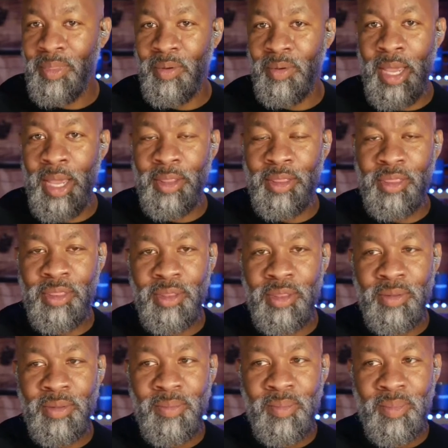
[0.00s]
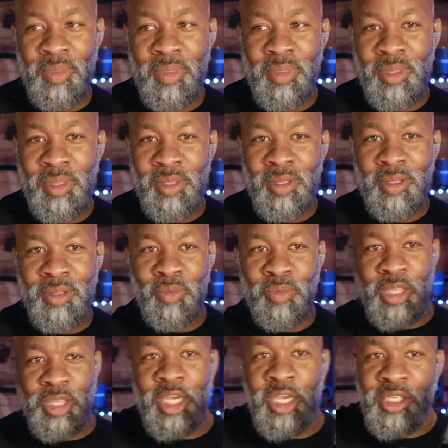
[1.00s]
which we can't see.
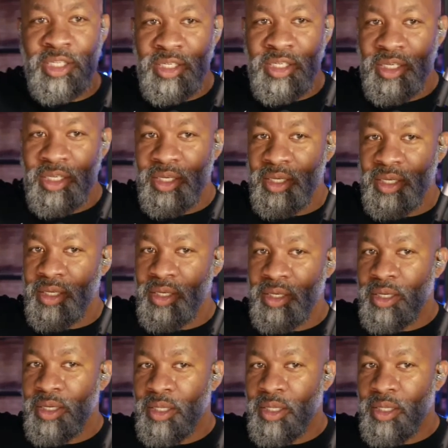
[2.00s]
We can't see a TV.